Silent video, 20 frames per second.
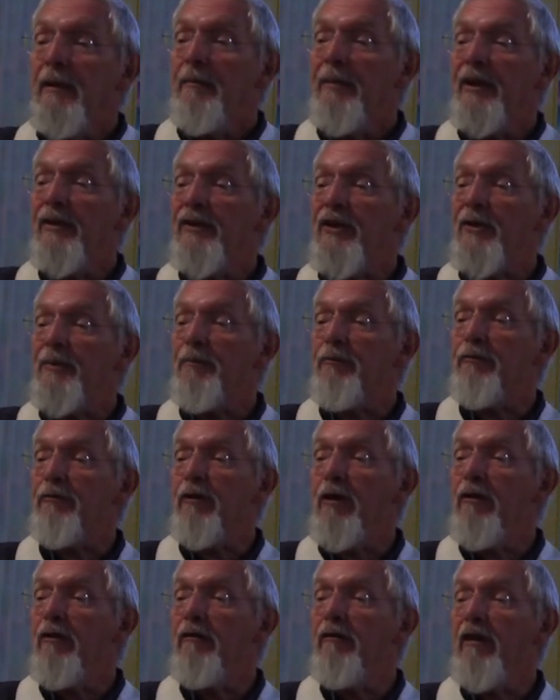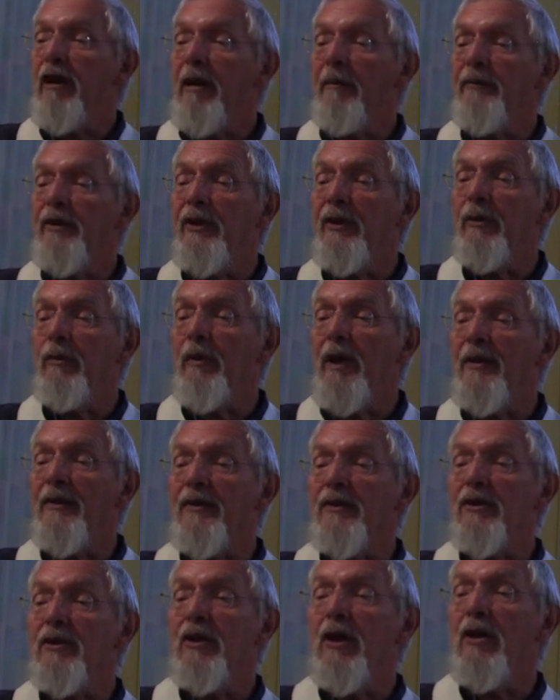because it's programmed in a way
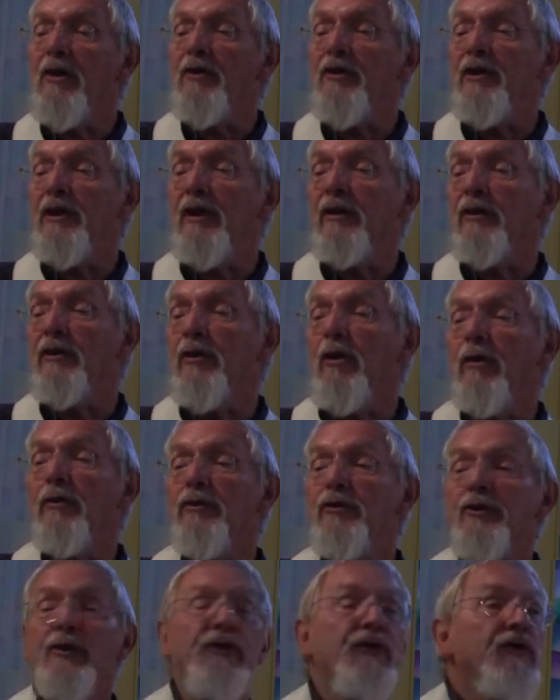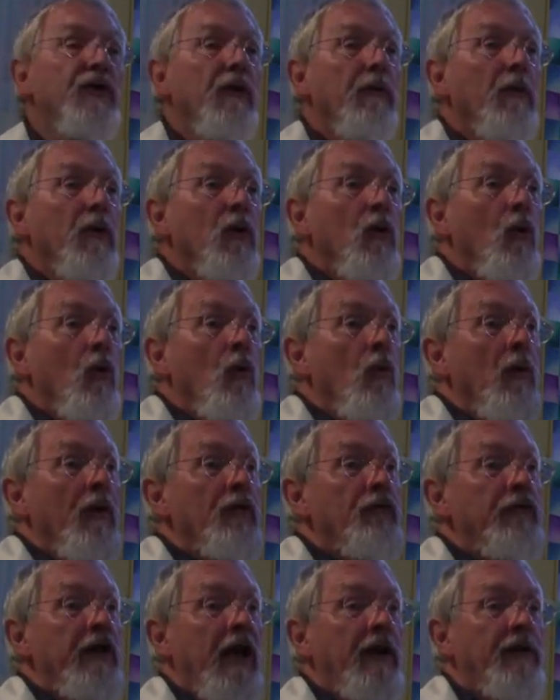that's largely unconscious, so we
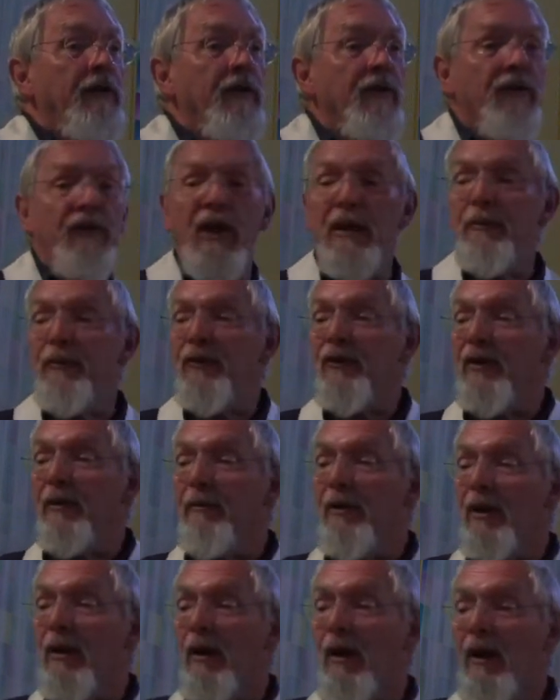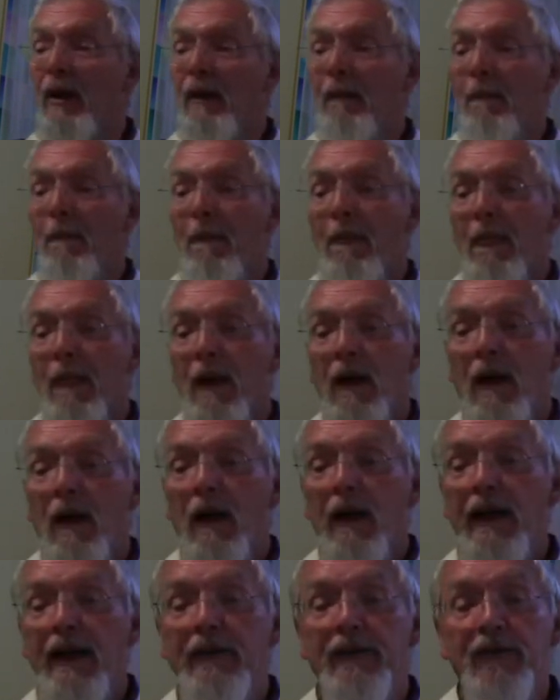always react to the same stimuli
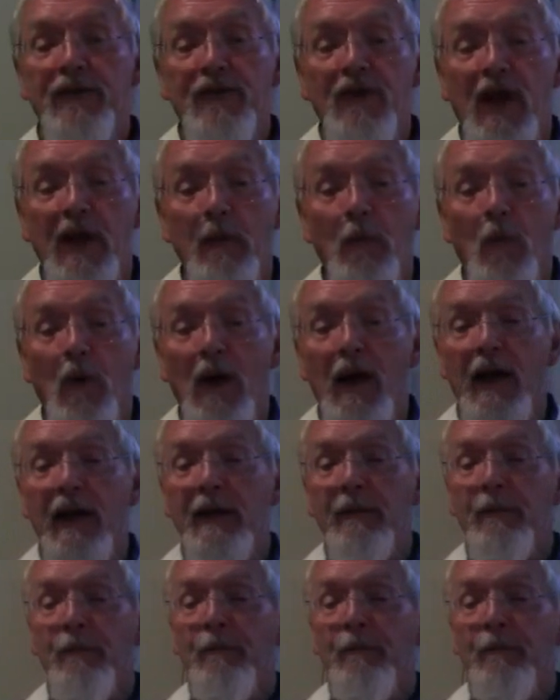in the same way.